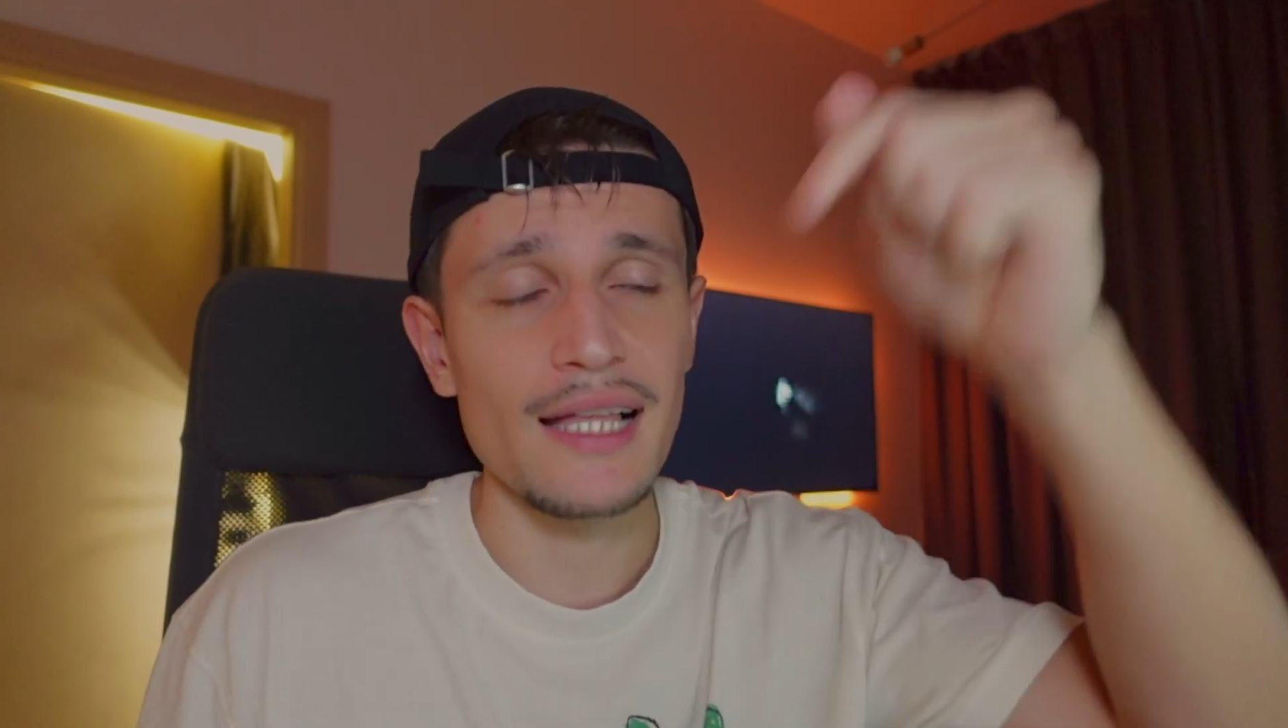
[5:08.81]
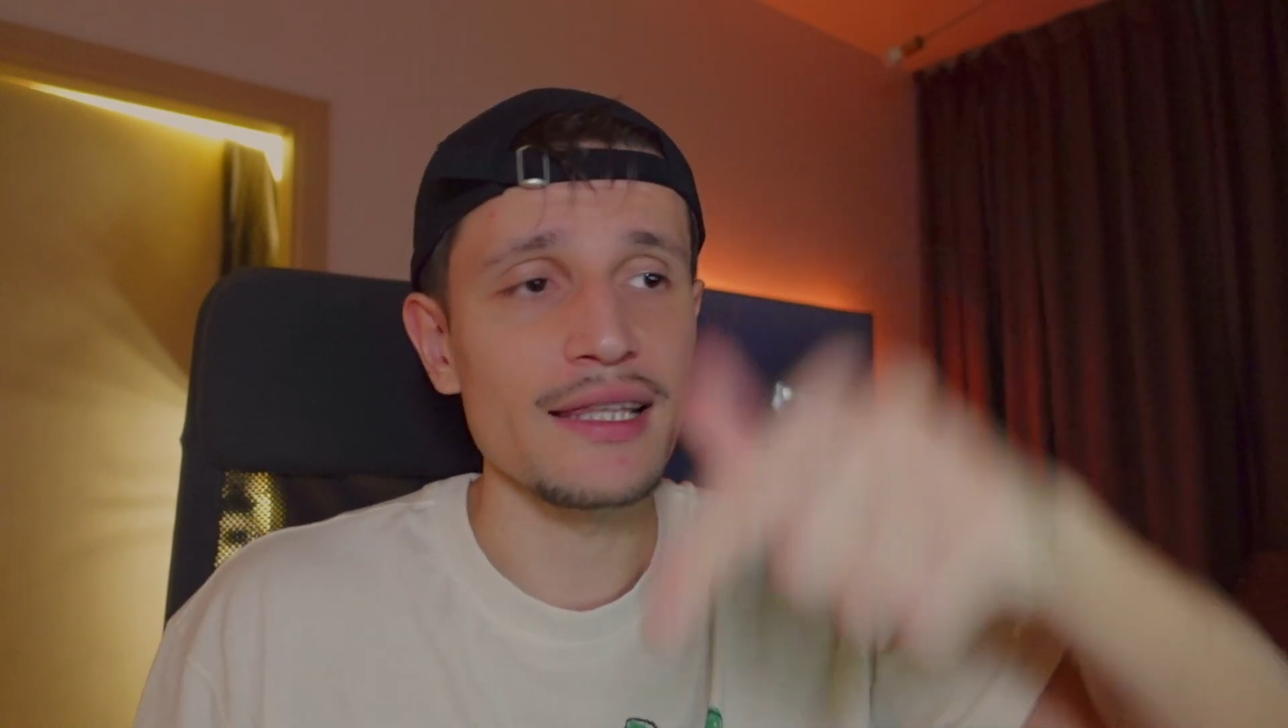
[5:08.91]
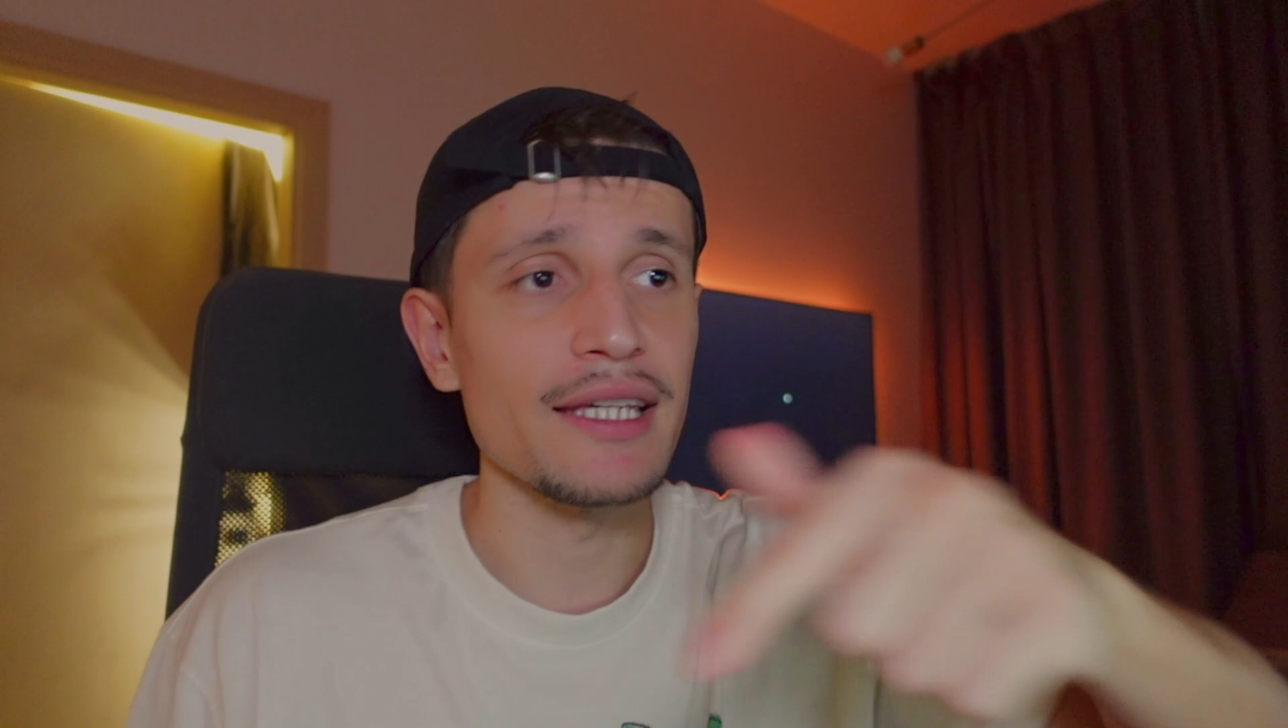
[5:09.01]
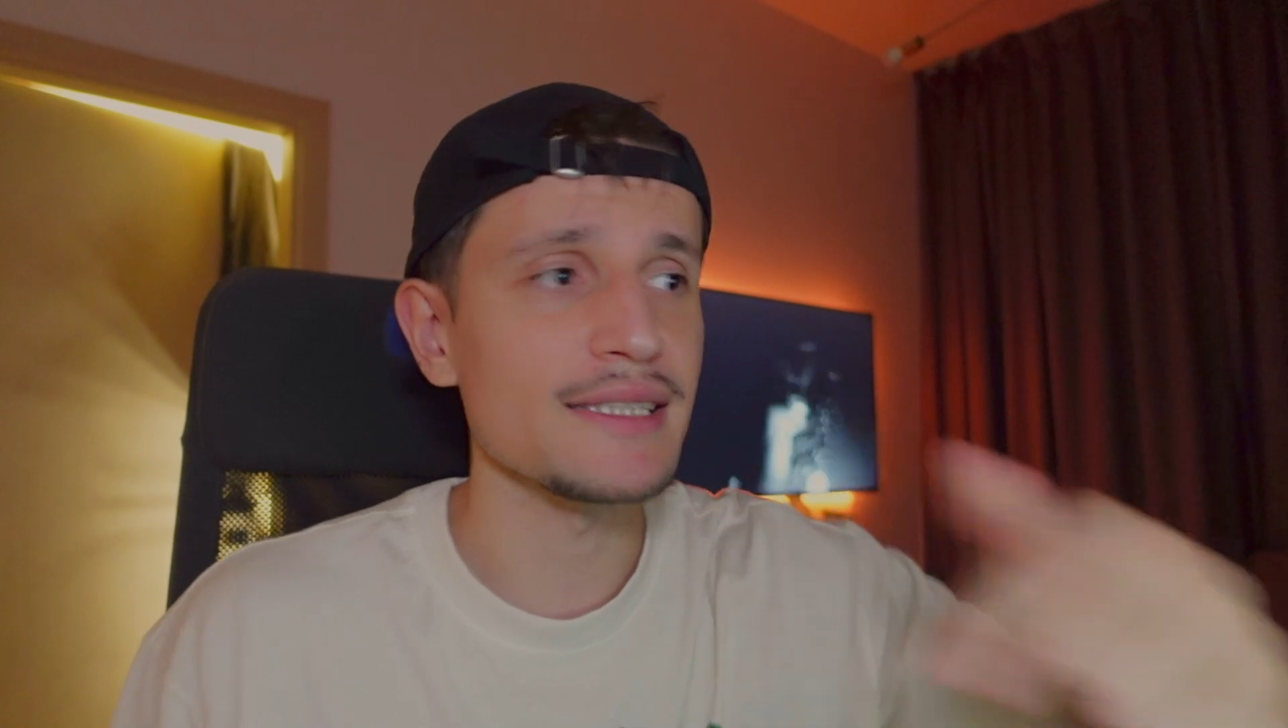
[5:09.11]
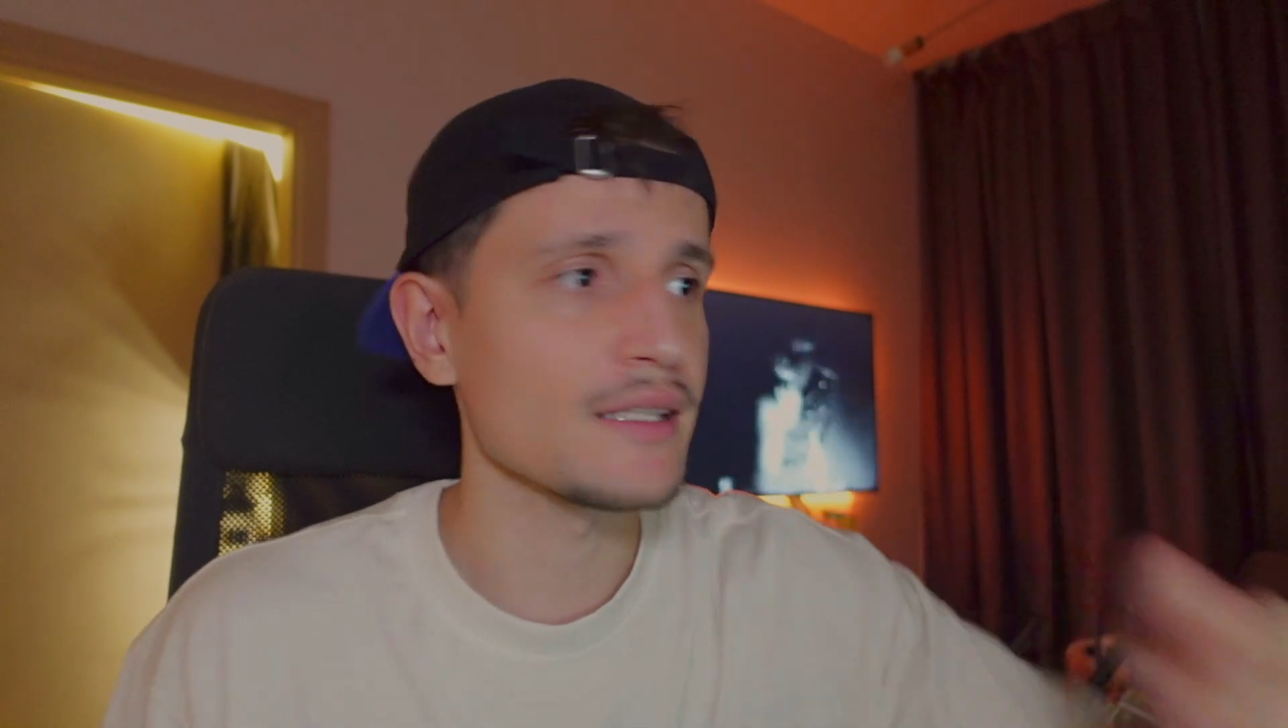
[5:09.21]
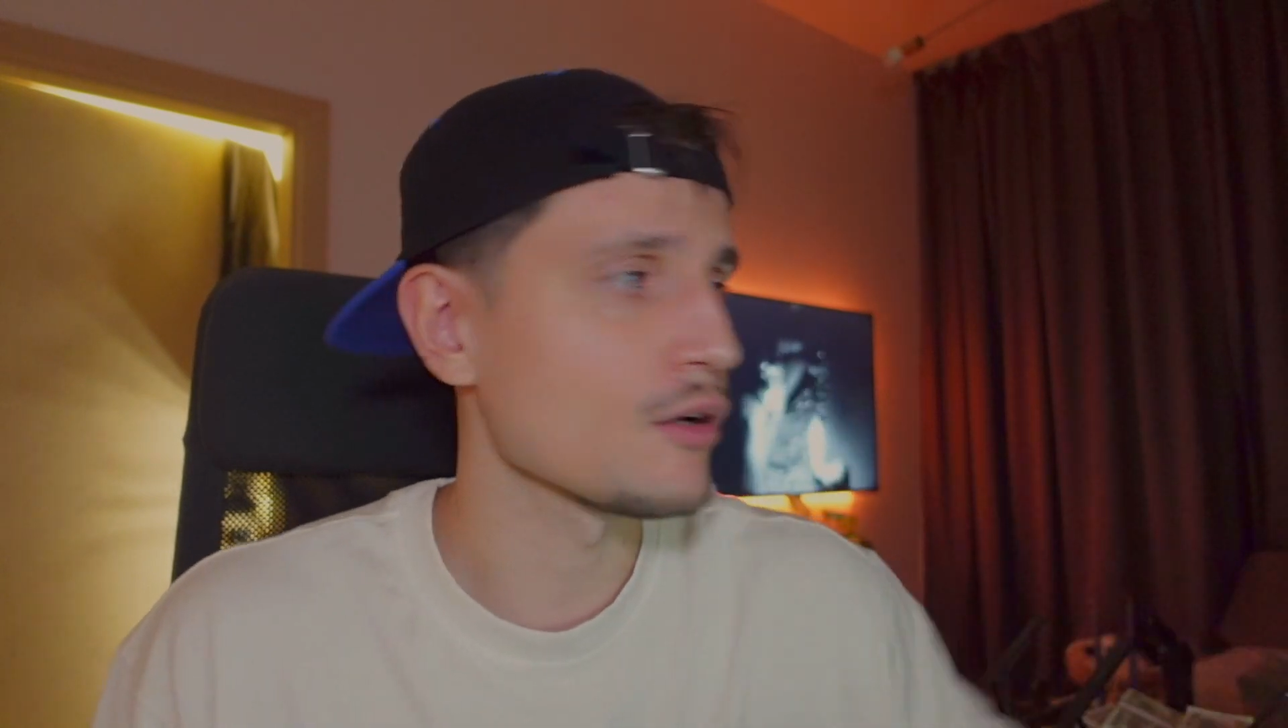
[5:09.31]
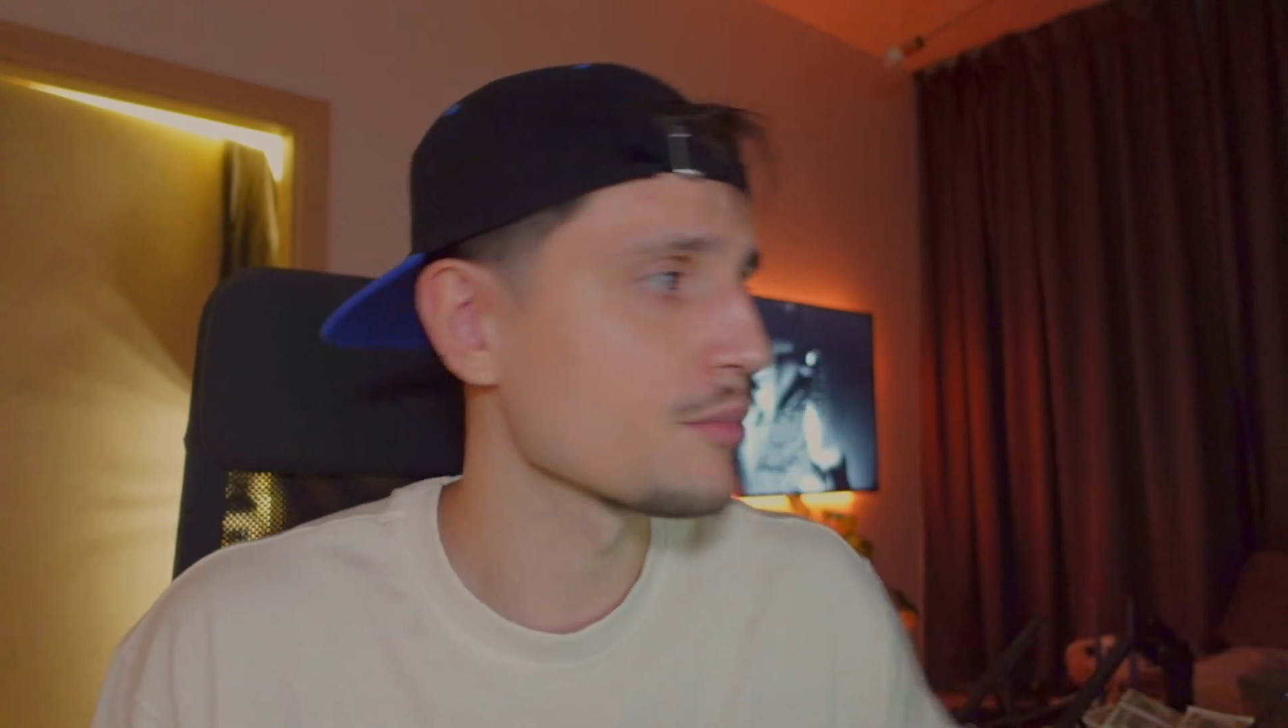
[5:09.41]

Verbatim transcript: links are down